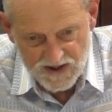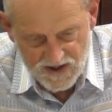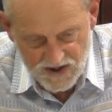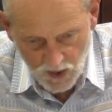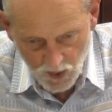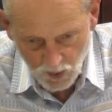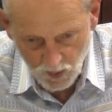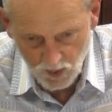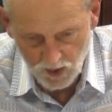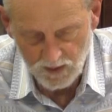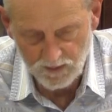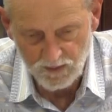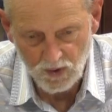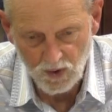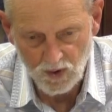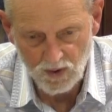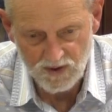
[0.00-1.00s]
soul
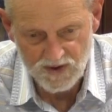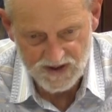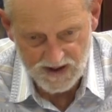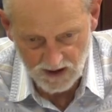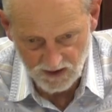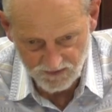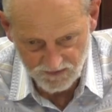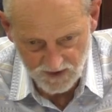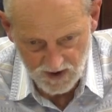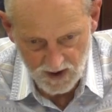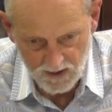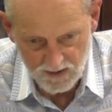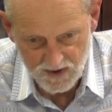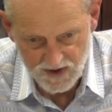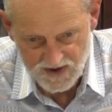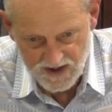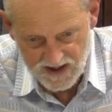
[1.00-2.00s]
or a self,
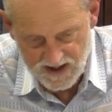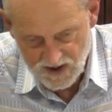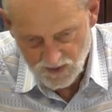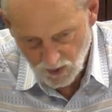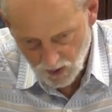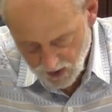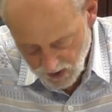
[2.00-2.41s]
because that is